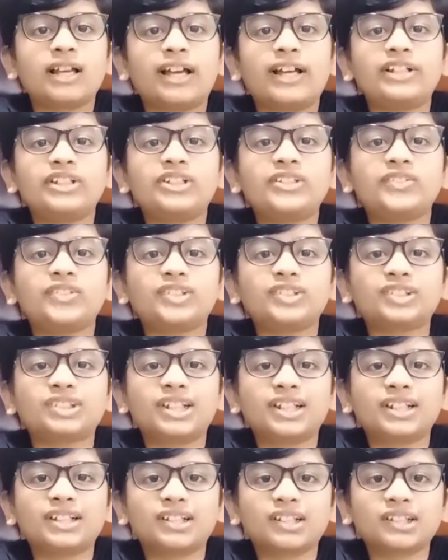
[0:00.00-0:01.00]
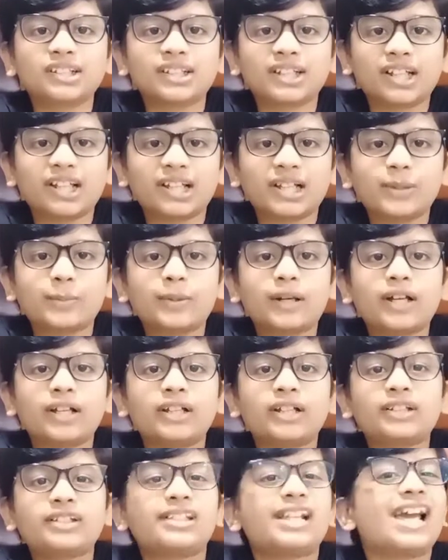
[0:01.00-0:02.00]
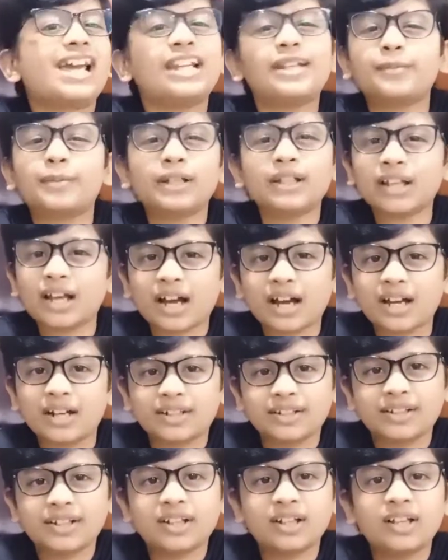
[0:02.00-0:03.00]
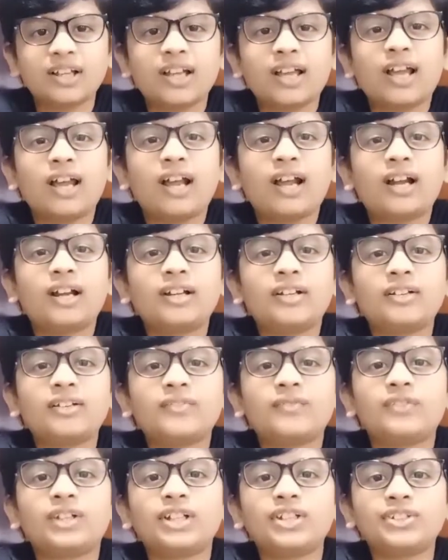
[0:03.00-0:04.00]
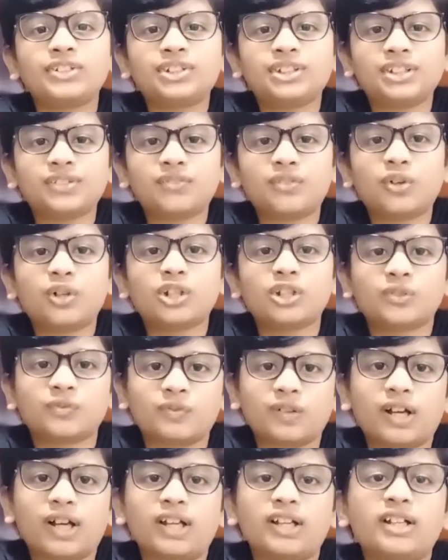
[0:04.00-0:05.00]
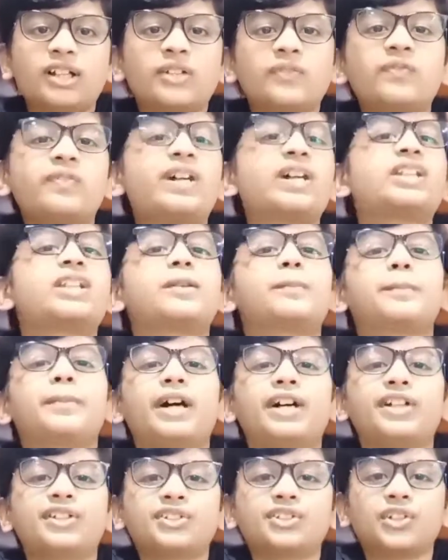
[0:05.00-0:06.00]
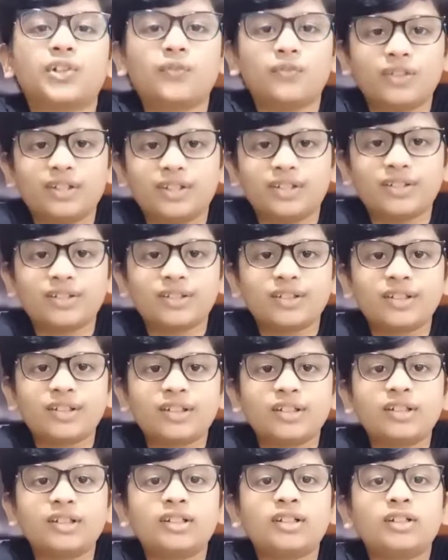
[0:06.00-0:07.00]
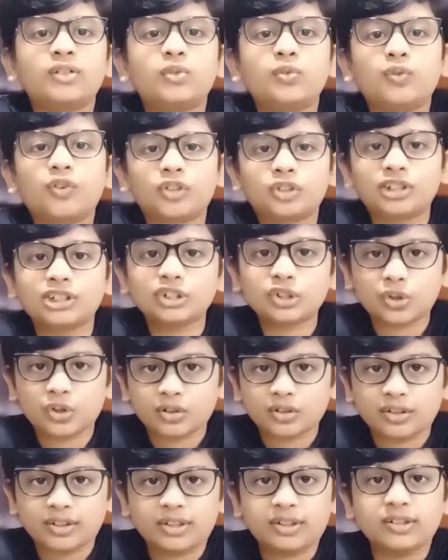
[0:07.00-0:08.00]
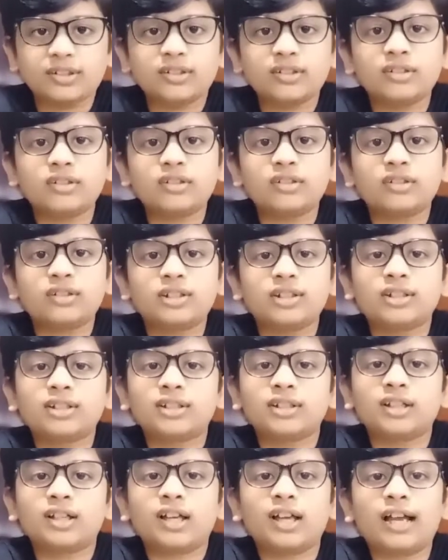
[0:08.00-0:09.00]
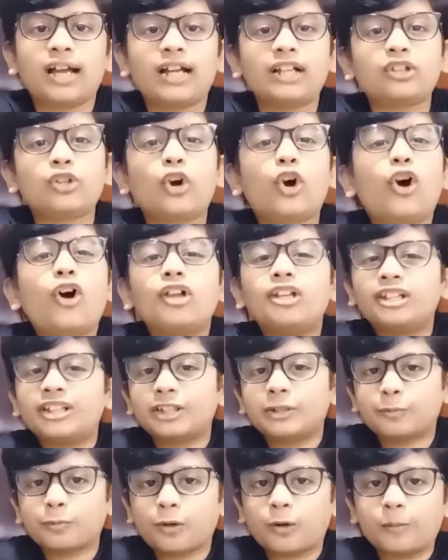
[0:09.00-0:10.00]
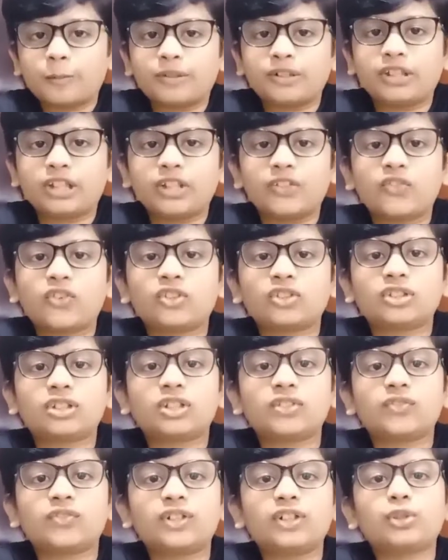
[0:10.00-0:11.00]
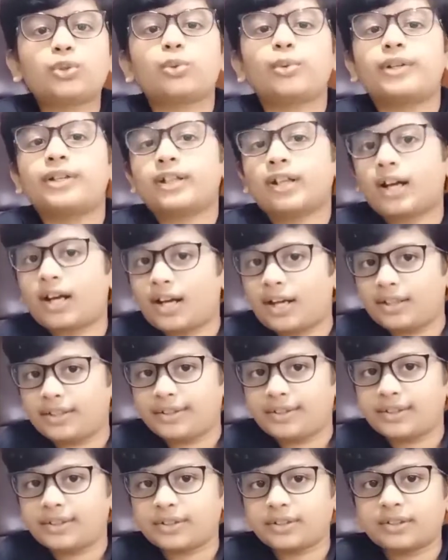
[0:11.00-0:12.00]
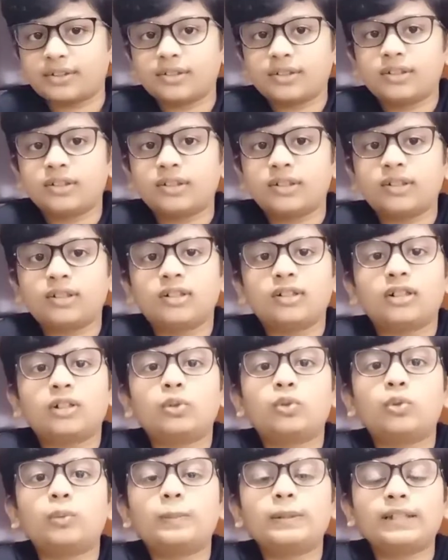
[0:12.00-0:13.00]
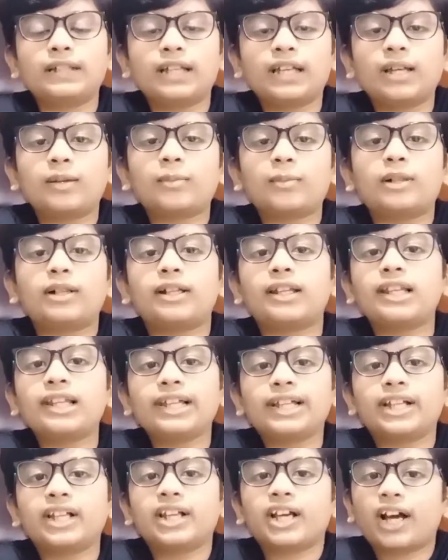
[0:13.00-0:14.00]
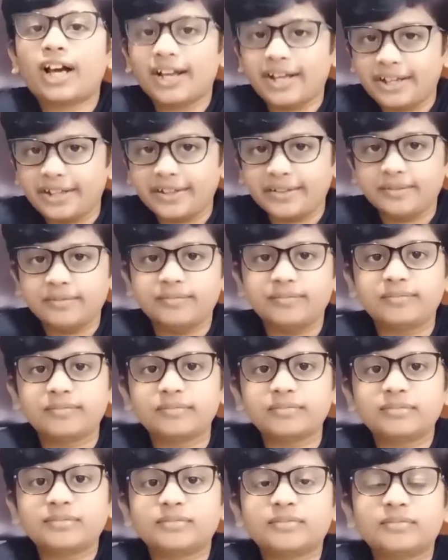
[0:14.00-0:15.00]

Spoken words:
and she was taken care by her terrible aunt, and when she was 5, her father passed away, who was a doctor. And all his property was given to her aunt, who became her legal guardian.